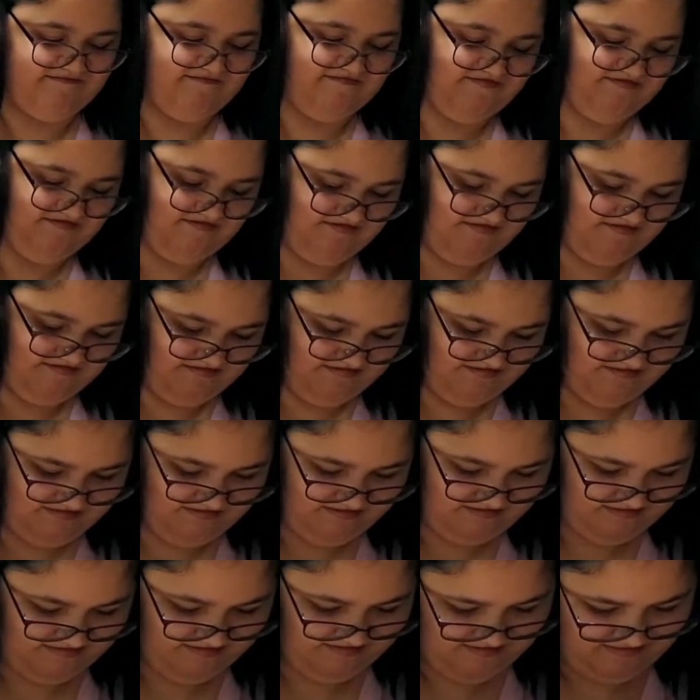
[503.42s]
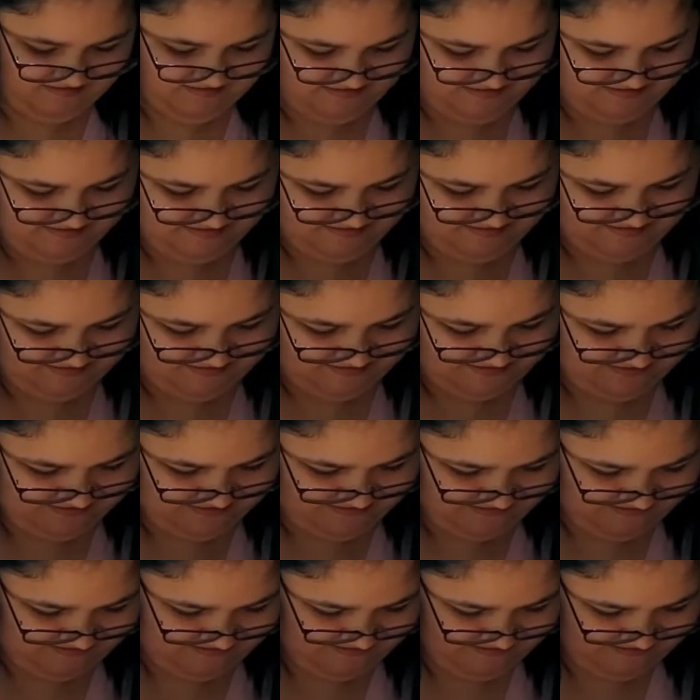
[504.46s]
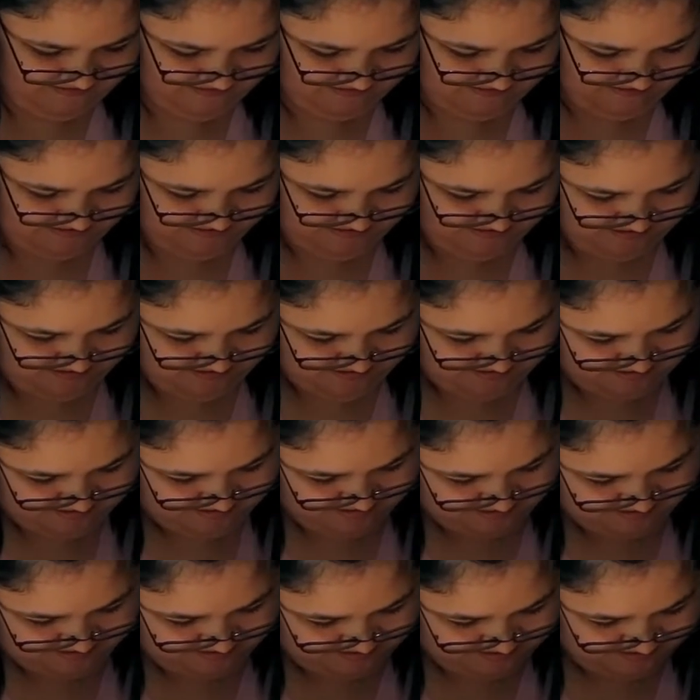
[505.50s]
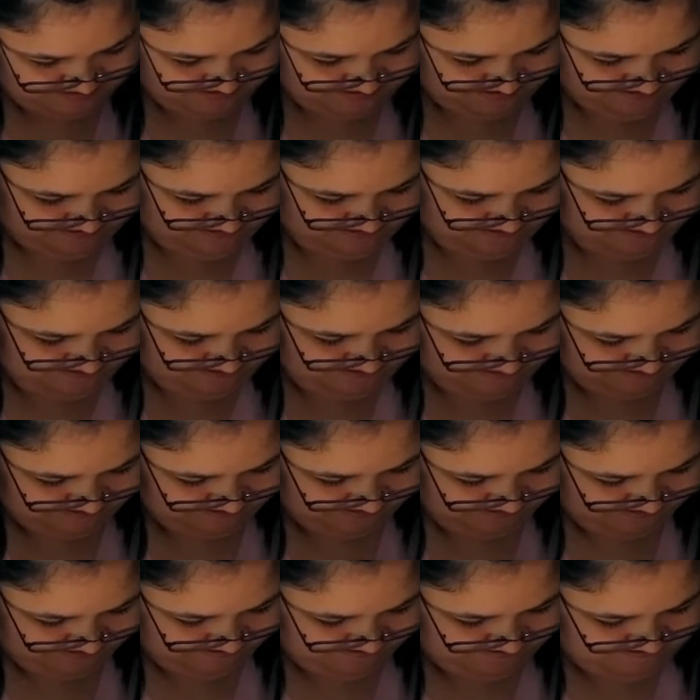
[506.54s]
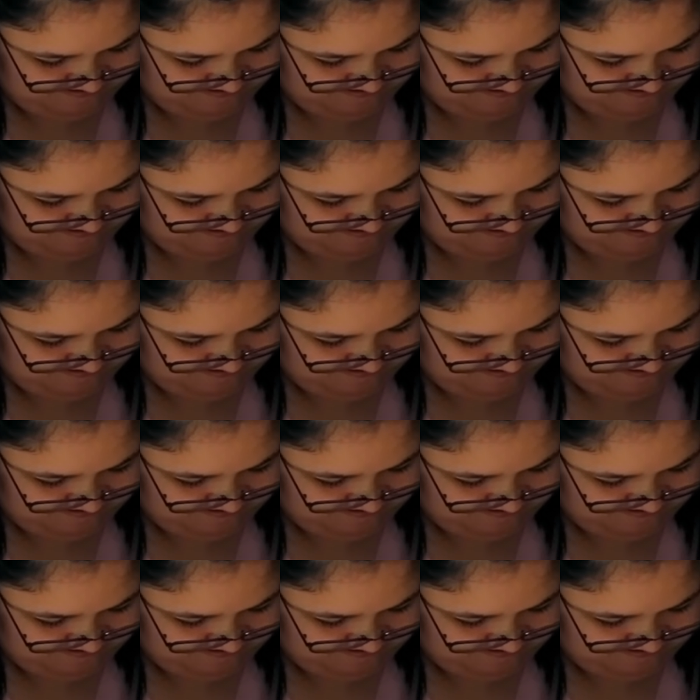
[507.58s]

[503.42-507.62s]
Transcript: (not speaking)